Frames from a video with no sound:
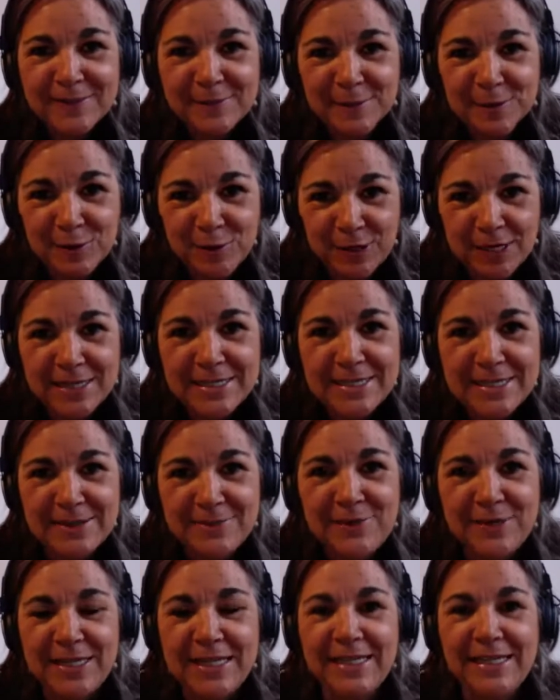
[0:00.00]

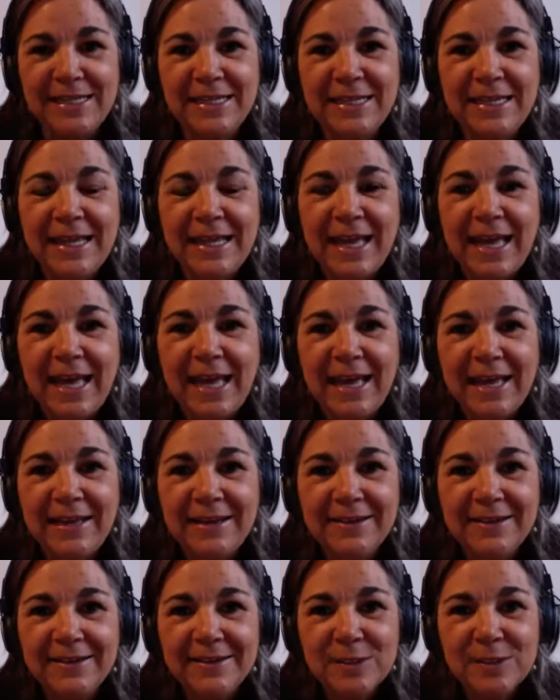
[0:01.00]
creativity
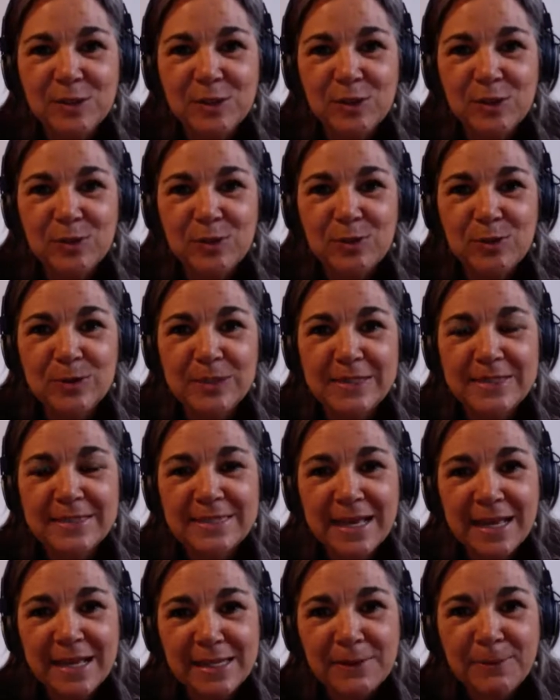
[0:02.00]
and to
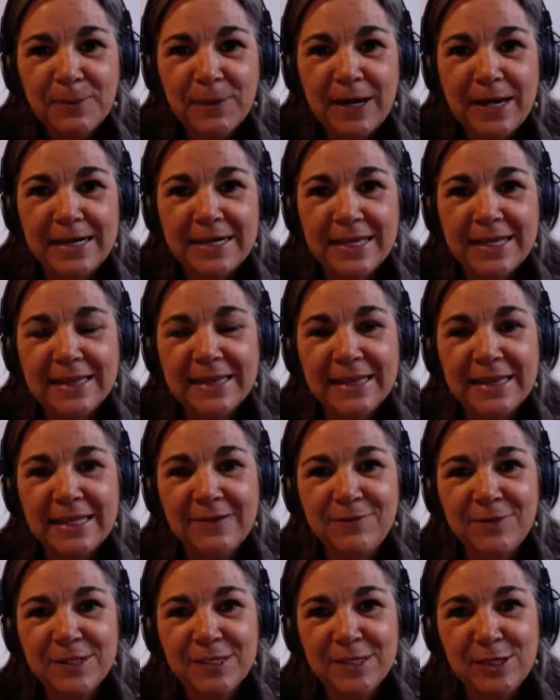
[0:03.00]
celebrate and
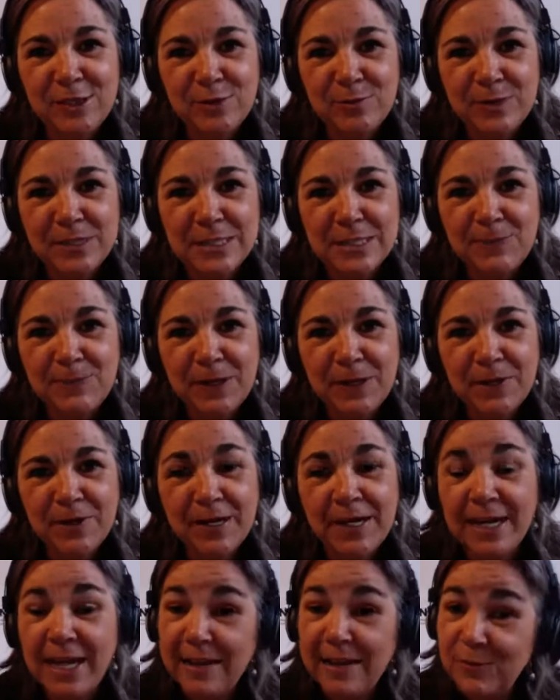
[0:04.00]
lift the human
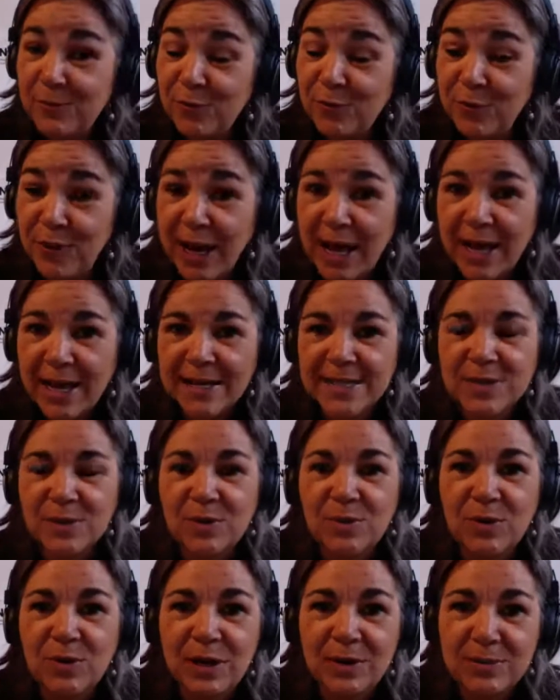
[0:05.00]
spirit. And in fact,
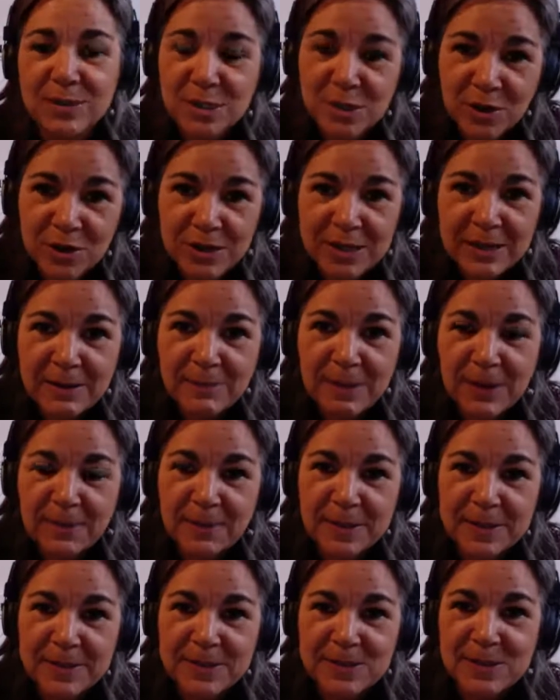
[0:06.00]
when I was talking about
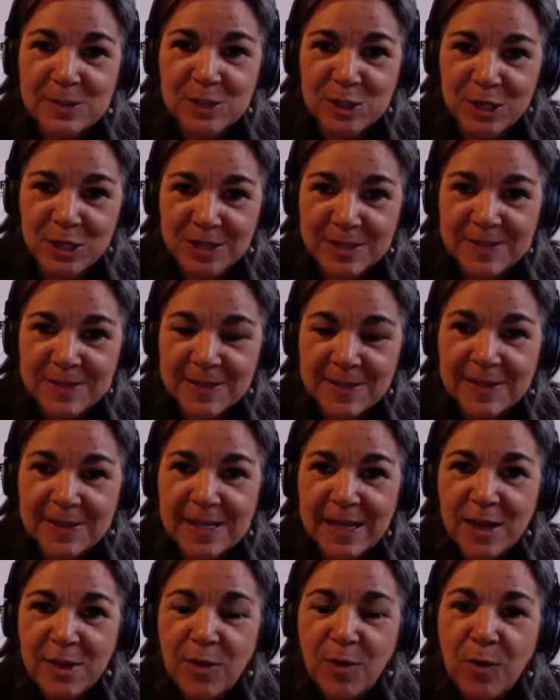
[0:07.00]
President Johnson,
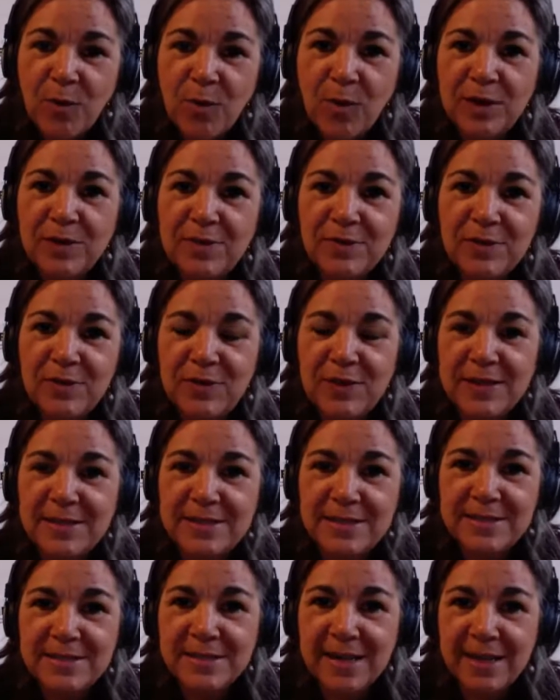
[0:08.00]
one of the things
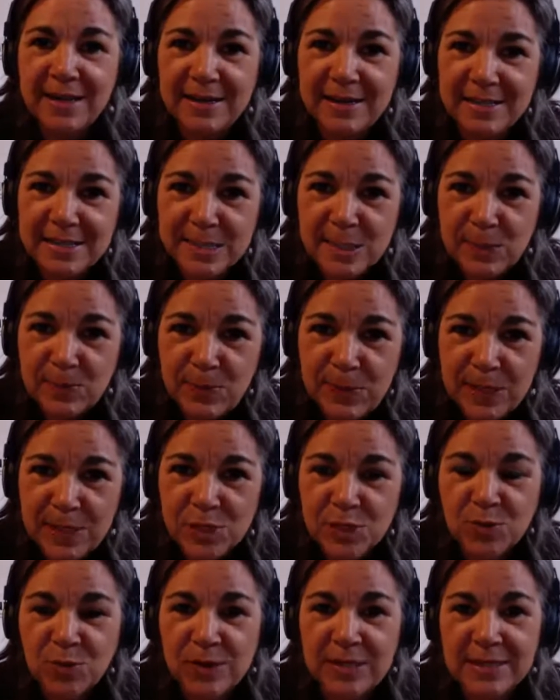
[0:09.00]
he said in his
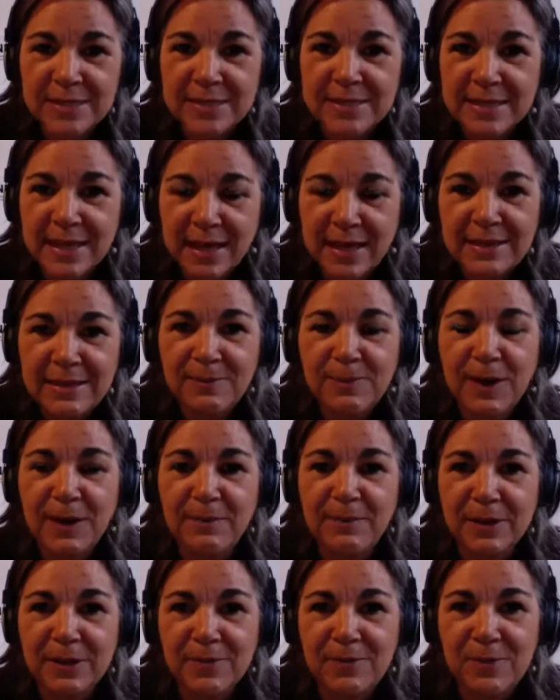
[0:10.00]
speech when he signed the
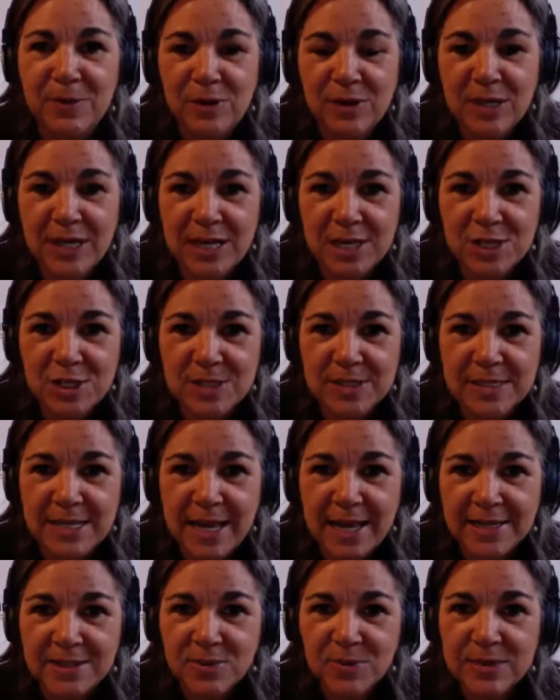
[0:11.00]
Public Communications
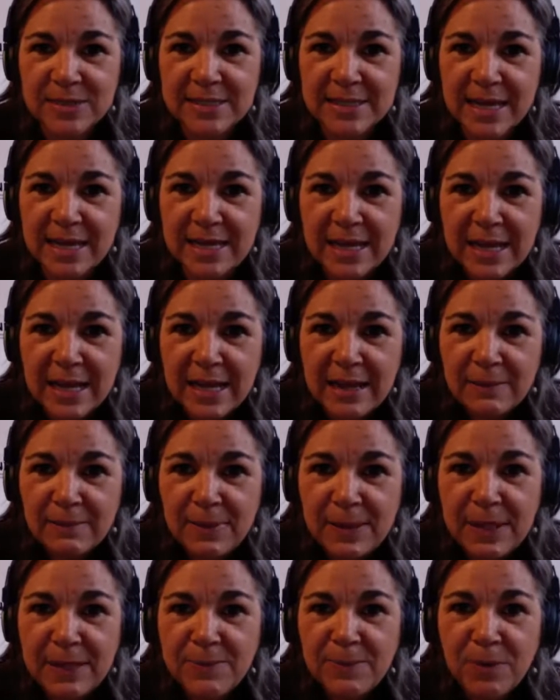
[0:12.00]
Act was that
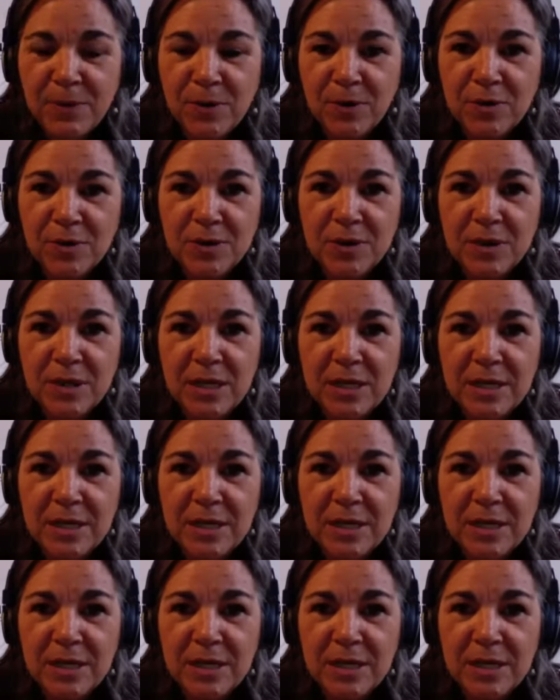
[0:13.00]
people